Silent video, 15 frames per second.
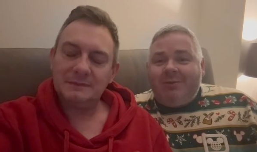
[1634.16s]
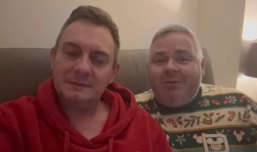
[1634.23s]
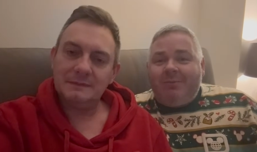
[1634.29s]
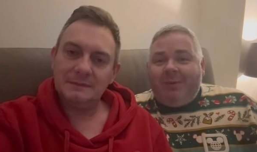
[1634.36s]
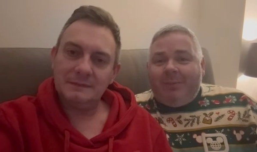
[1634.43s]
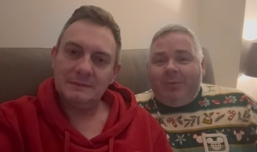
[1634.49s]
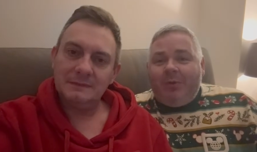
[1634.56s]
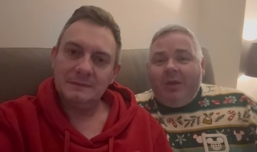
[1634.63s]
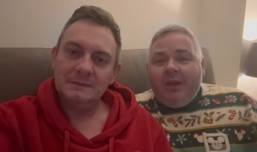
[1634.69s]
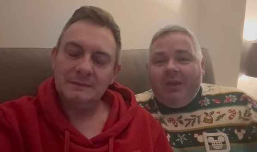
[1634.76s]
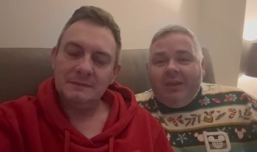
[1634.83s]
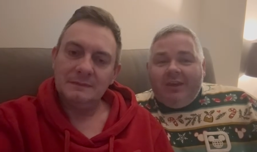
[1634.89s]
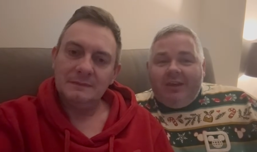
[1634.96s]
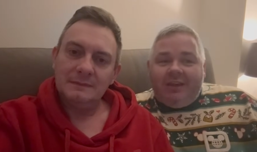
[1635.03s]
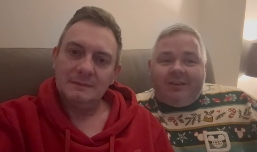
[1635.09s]
Speaker 1: with people,
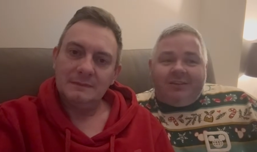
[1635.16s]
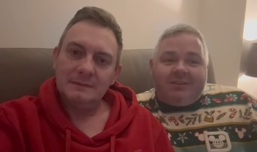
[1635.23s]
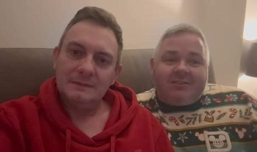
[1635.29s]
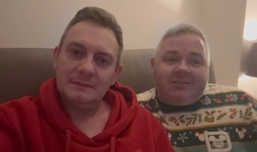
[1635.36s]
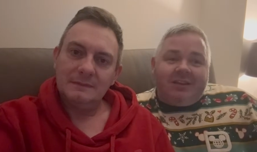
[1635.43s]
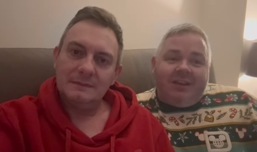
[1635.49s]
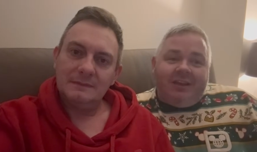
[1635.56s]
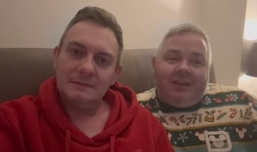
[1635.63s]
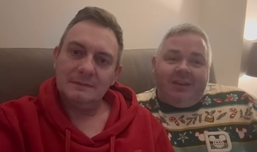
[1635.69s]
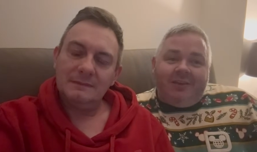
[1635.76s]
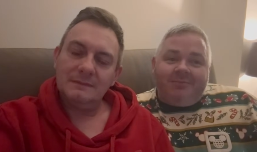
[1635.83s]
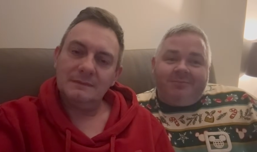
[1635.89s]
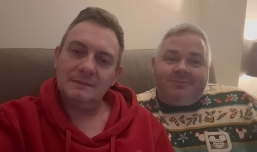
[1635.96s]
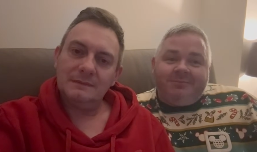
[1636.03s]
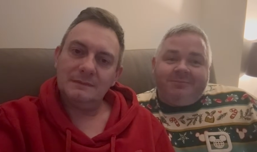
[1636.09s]
and
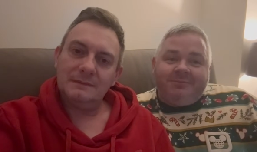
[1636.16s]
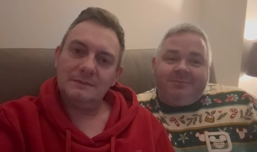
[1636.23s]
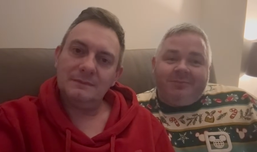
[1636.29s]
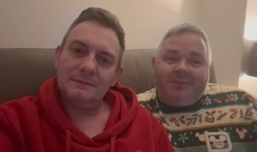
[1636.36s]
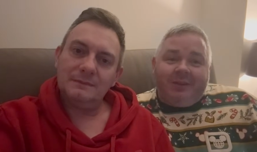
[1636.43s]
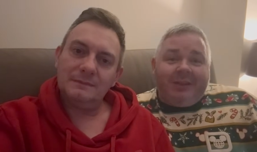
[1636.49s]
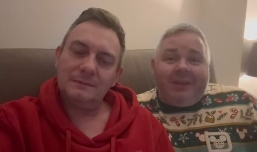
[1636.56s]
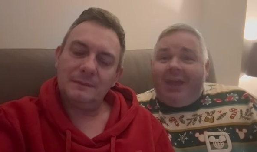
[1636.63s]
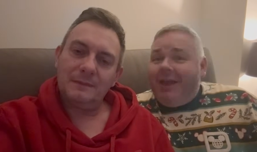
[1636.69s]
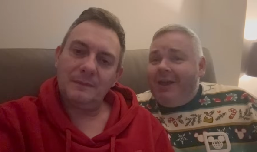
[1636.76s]
um, yeah,